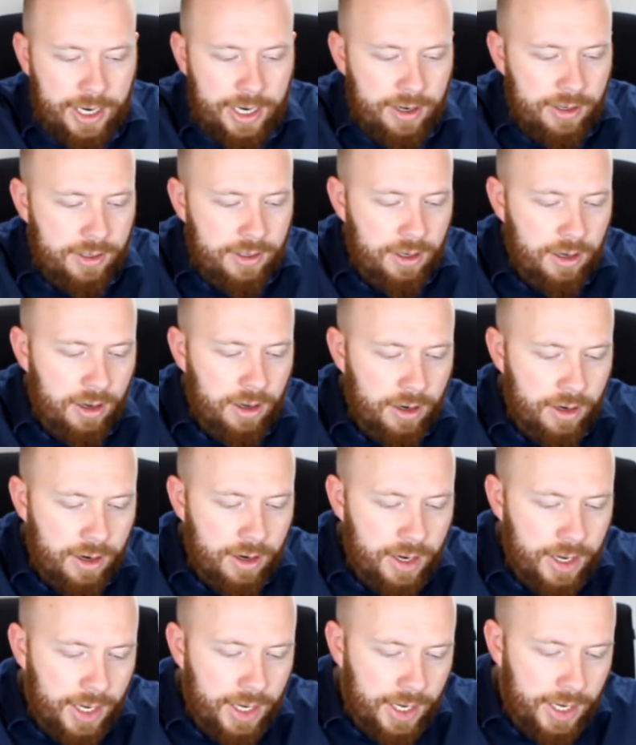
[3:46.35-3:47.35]
years
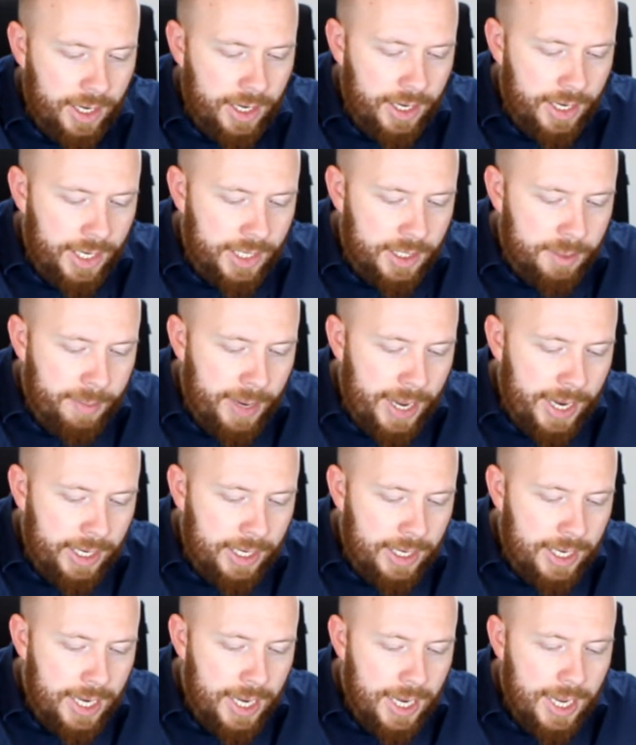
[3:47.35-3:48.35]
on its
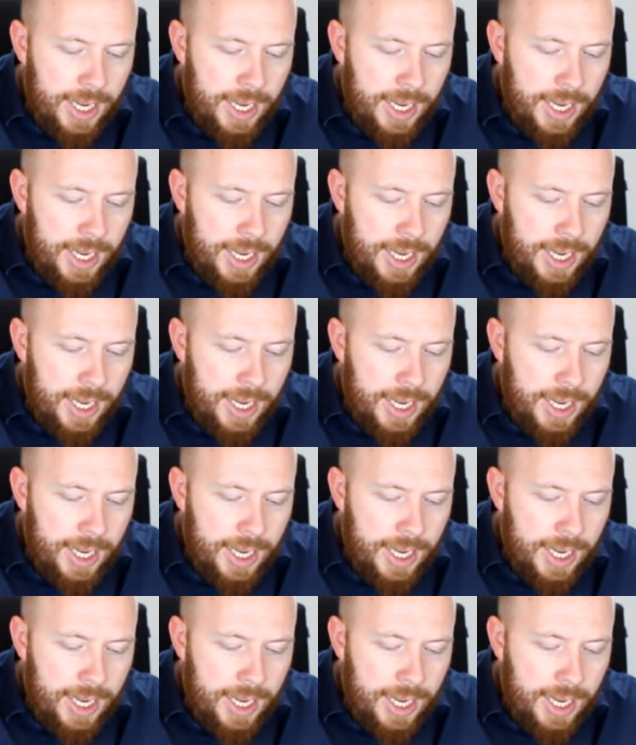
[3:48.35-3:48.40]
back,